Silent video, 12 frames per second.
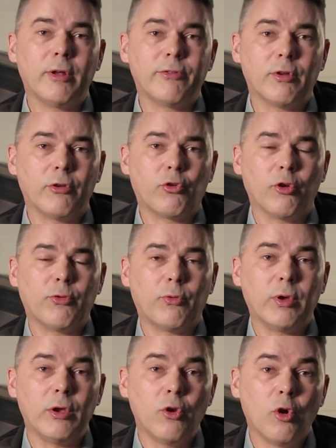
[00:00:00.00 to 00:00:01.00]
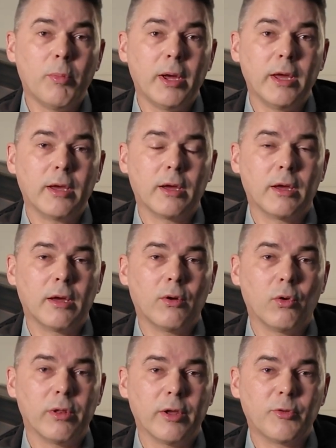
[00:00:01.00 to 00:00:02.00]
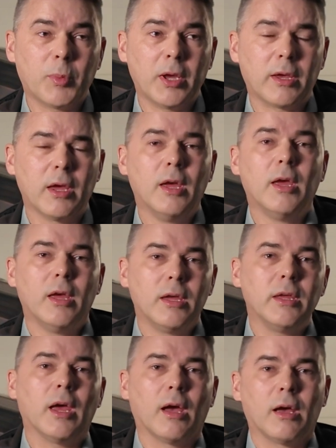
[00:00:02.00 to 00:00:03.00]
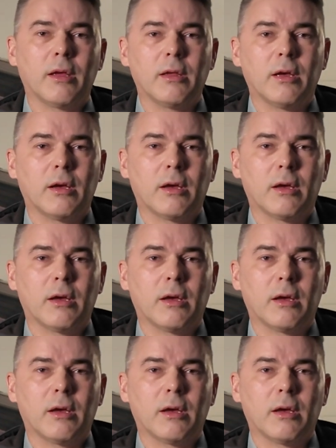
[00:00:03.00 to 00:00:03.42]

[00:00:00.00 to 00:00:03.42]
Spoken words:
it's a choice between no bike or this bike. Yeah,